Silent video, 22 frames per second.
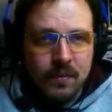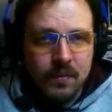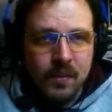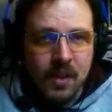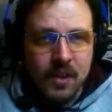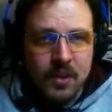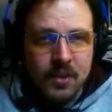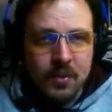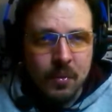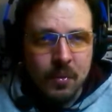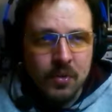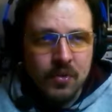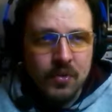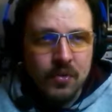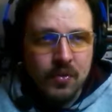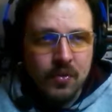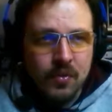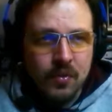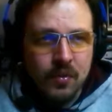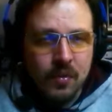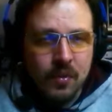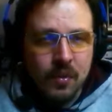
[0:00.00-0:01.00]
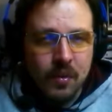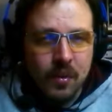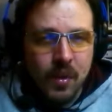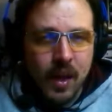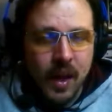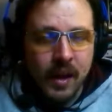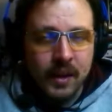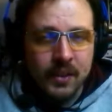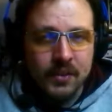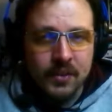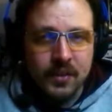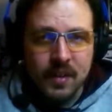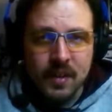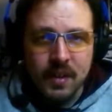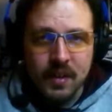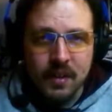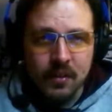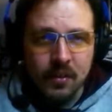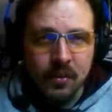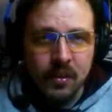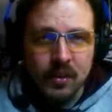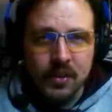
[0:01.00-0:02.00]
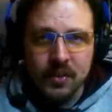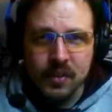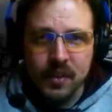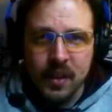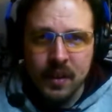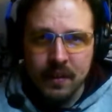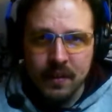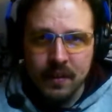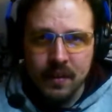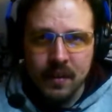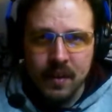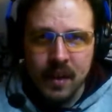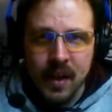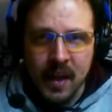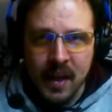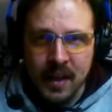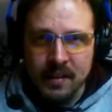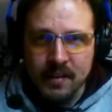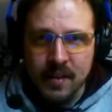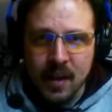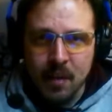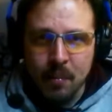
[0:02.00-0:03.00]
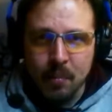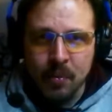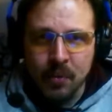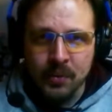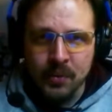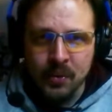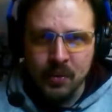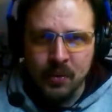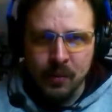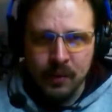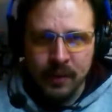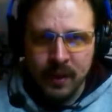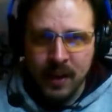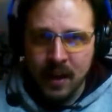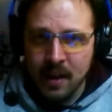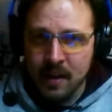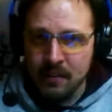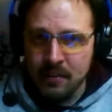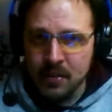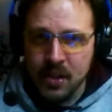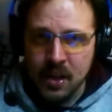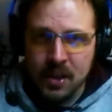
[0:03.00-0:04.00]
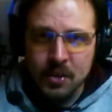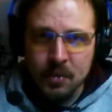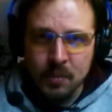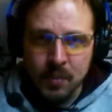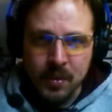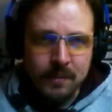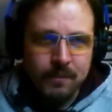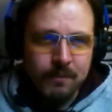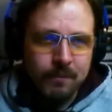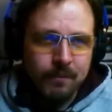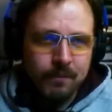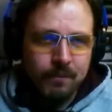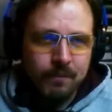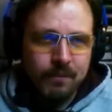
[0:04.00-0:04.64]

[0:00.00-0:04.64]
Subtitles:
dungeon was actually originally a temple to the god of judgment.